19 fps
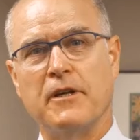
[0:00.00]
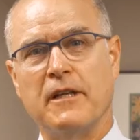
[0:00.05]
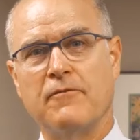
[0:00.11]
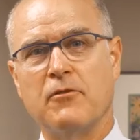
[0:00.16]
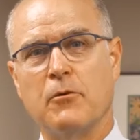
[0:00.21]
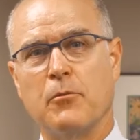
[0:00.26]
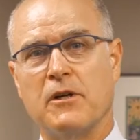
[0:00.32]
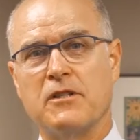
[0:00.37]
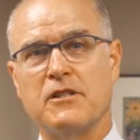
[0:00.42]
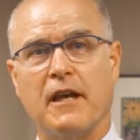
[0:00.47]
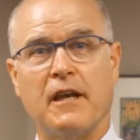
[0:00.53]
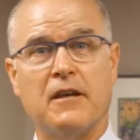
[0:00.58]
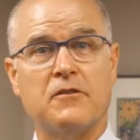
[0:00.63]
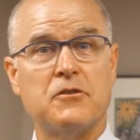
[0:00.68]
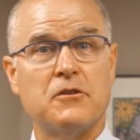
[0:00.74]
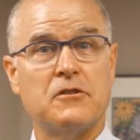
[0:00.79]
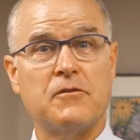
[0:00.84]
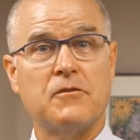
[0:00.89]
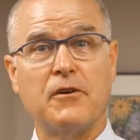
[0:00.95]
Screening for breast
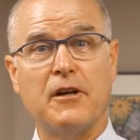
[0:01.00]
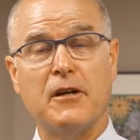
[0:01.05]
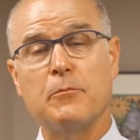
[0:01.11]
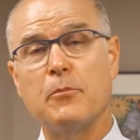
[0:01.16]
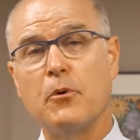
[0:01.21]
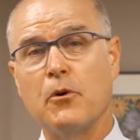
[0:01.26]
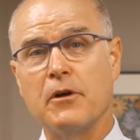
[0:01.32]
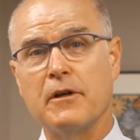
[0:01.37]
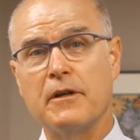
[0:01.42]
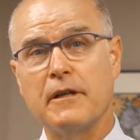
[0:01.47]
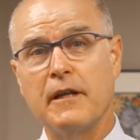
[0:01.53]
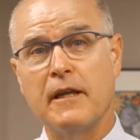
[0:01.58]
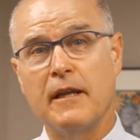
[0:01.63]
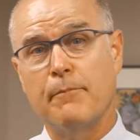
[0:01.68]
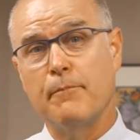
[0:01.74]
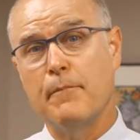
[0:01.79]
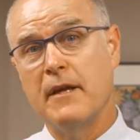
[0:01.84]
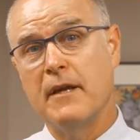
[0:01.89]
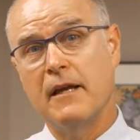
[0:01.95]
cancer is very important
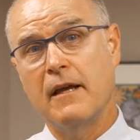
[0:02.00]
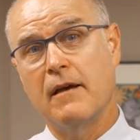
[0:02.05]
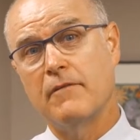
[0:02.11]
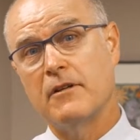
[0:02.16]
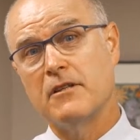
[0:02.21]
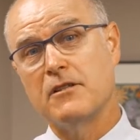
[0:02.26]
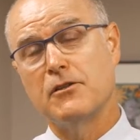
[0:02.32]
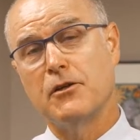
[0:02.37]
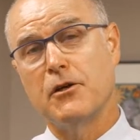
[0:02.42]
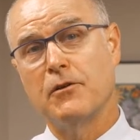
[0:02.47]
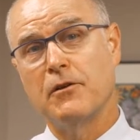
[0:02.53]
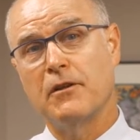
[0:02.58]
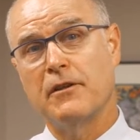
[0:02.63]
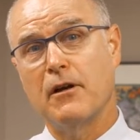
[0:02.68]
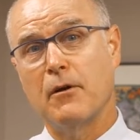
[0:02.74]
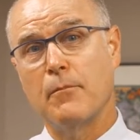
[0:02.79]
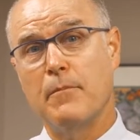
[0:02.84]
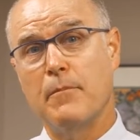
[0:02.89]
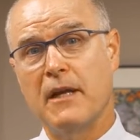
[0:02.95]
and many of us know that
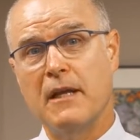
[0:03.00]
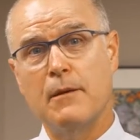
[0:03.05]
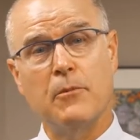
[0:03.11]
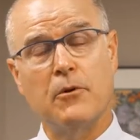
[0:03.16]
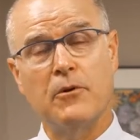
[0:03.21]
there are many